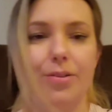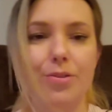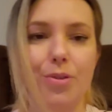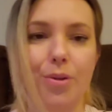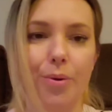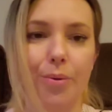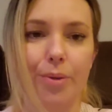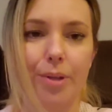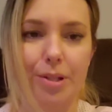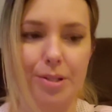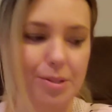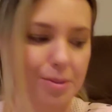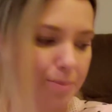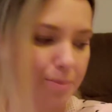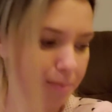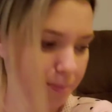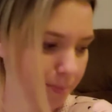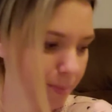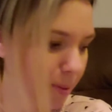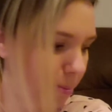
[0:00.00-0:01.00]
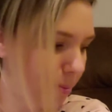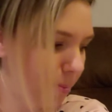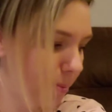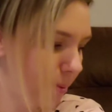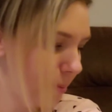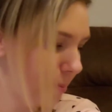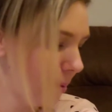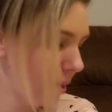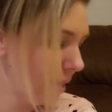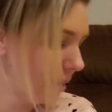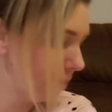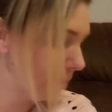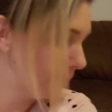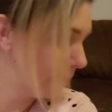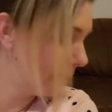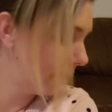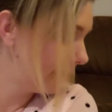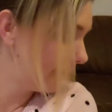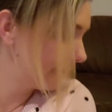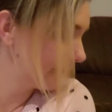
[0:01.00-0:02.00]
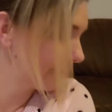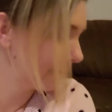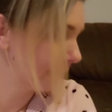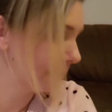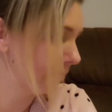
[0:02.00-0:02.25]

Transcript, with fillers: so that's probably why, but